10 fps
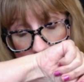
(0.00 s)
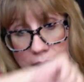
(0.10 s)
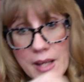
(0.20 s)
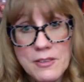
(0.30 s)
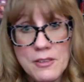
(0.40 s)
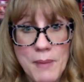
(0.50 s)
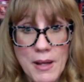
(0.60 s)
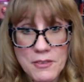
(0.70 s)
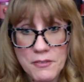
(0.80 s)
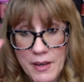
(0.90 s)
It
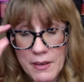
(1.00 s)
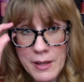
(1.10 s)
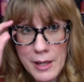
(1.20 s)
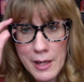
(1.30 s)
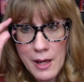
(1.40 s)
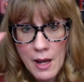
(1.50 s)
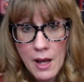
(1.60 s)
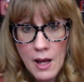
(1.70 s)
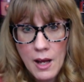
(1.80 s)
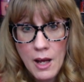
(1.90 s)
smells very
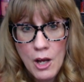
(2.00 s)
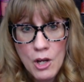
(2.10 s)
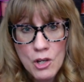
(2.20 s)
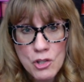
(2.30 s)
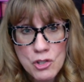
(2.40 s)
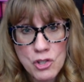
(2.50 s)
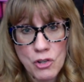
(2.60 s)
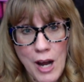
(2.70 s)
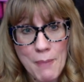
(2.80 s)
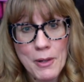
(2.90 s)

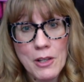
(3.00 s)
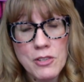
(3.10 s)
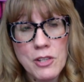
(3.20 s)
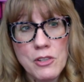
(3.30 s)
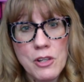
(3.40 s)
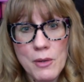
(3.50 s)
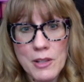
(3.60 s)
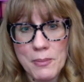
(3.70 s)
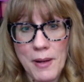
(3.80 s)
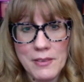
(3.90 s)
tropical. So do you know what
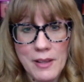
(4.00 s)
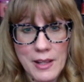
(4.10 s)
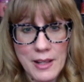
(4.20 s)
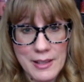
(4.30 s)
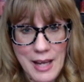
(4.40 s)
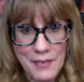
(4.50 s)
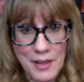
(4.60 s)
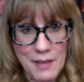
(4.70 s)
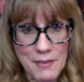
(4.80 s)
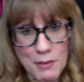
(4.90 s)
it smells like? Not
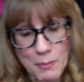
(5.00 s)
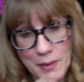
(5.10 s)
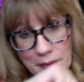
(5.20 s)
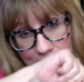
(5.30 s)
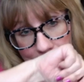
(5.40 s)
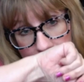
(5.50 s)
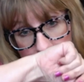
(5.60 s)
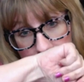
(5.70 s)
that I've ever been there.